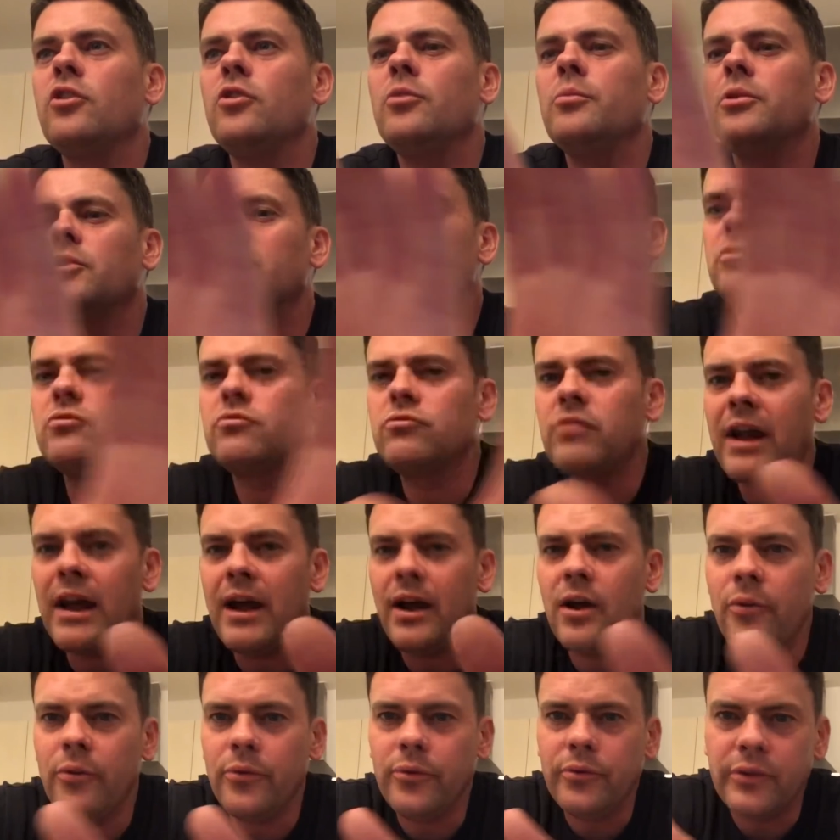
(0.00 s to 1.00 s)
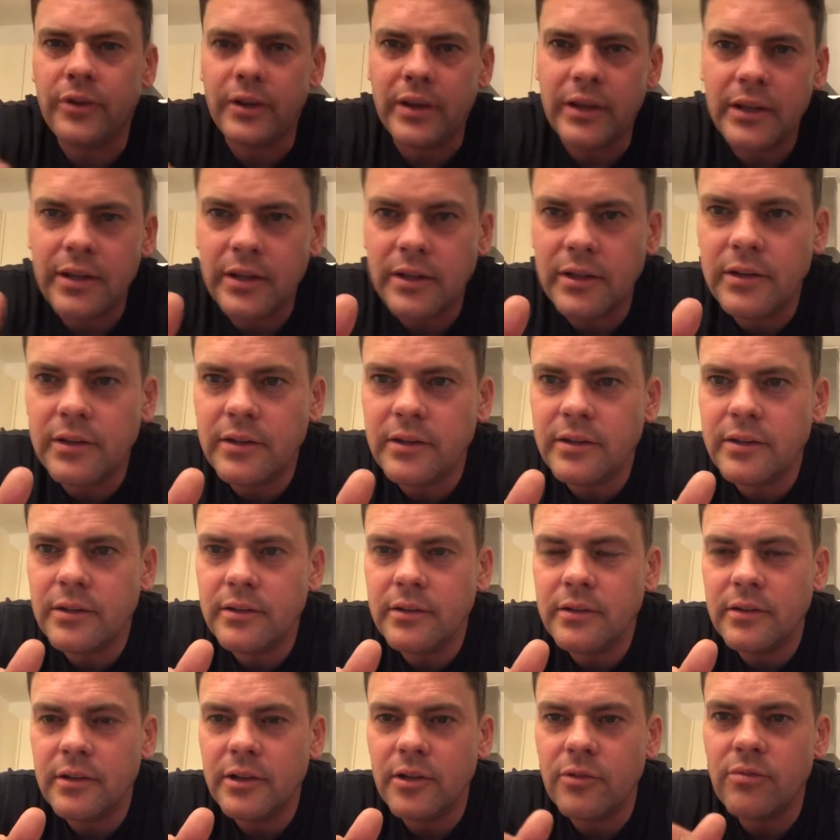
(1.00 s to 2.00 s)
much around it,
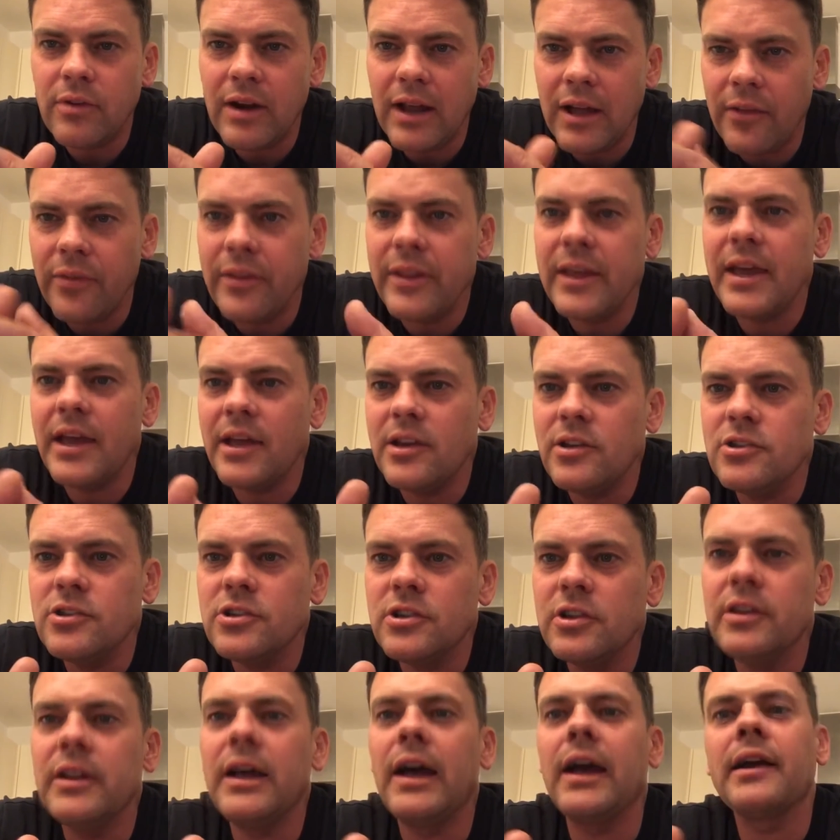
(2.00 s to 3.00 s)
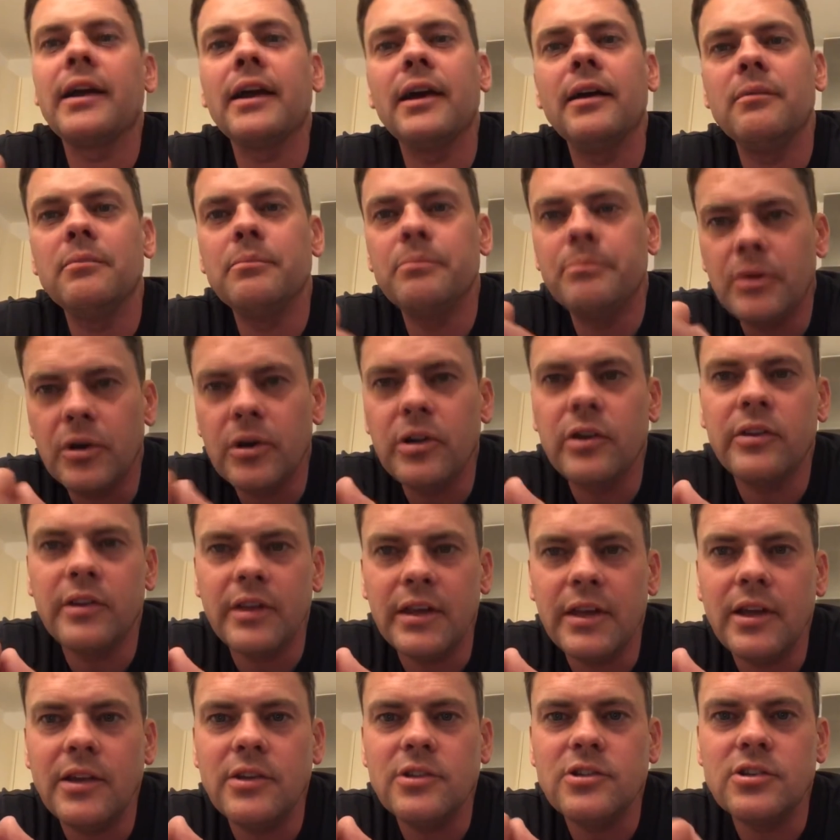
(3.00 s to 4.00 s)
around the engine, that can bugger
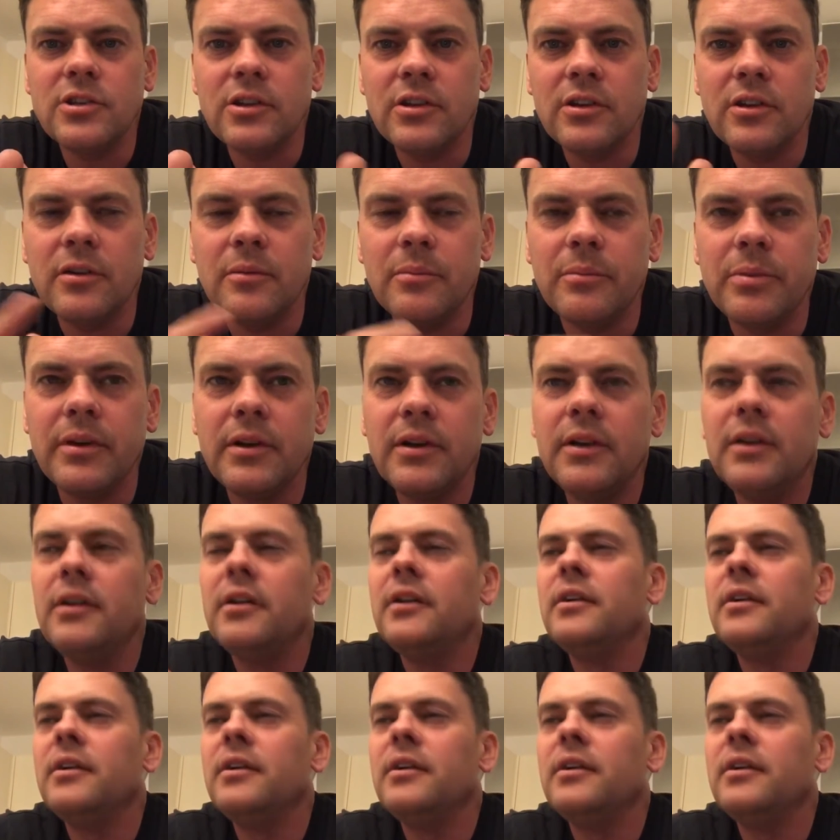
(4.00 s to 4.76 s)
the engine up.